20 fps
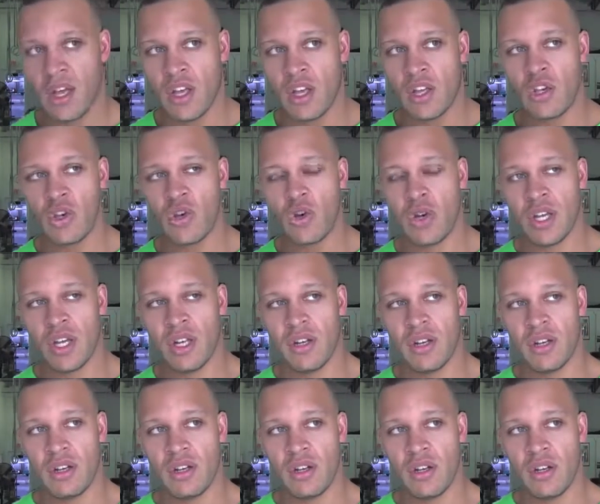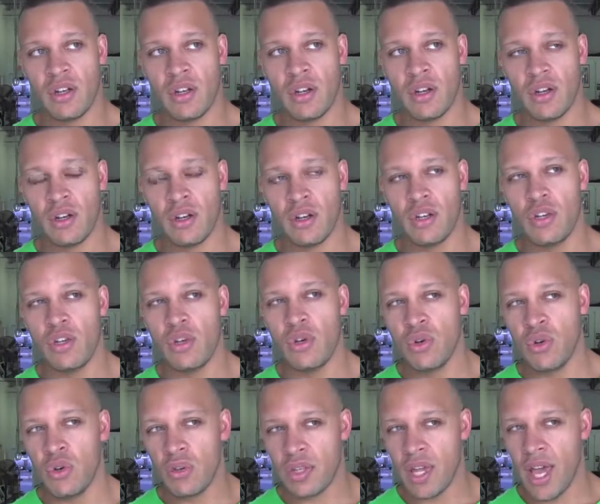You can
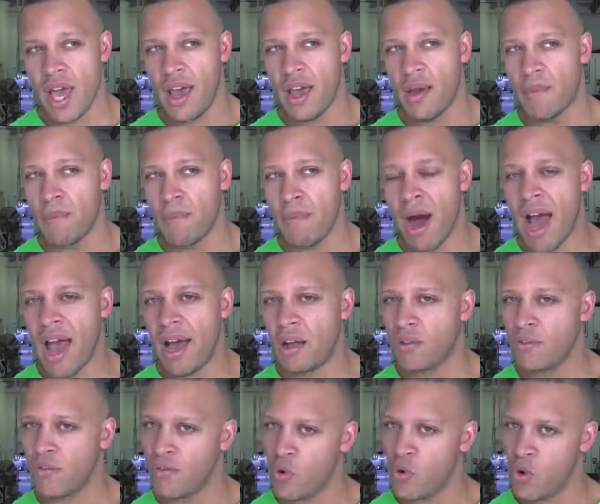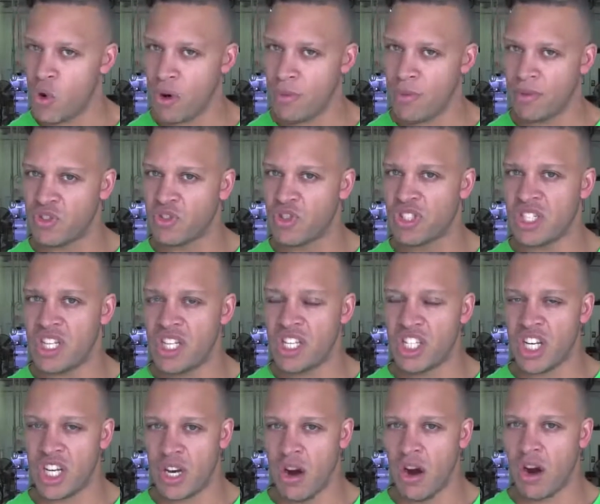Use a mild form of
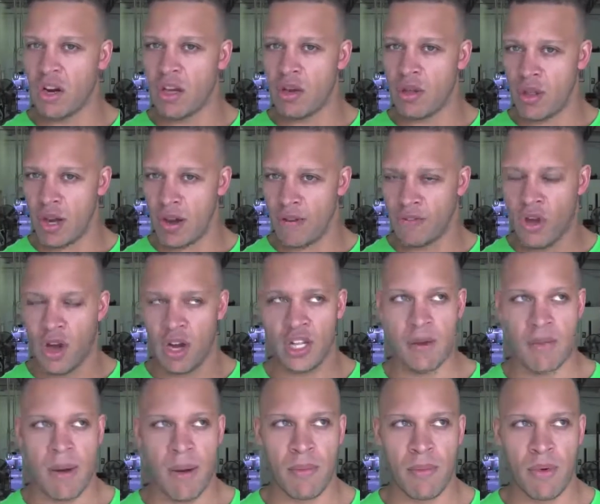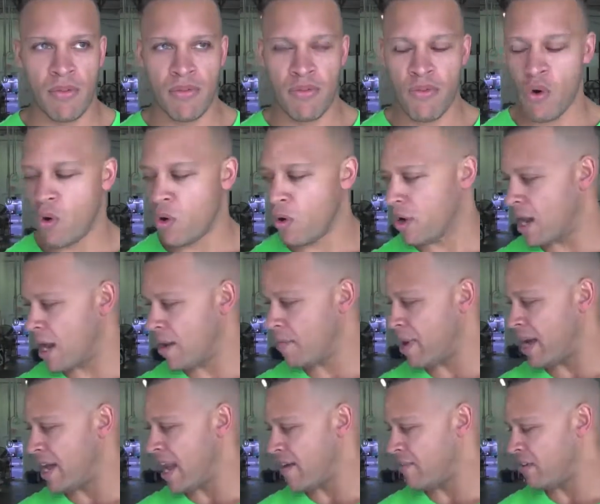strategic cardio that I've talked about before, and I
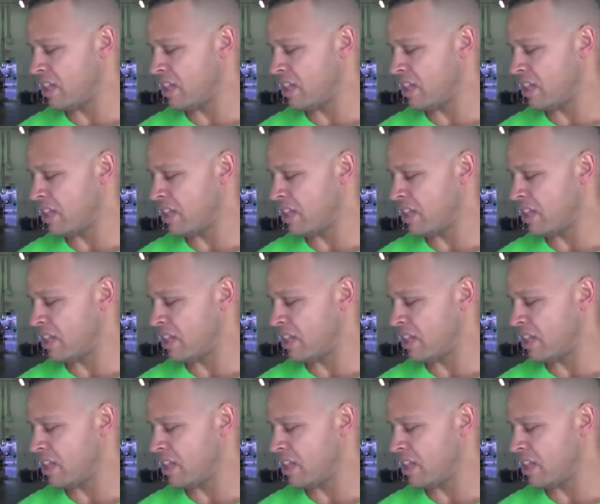might have a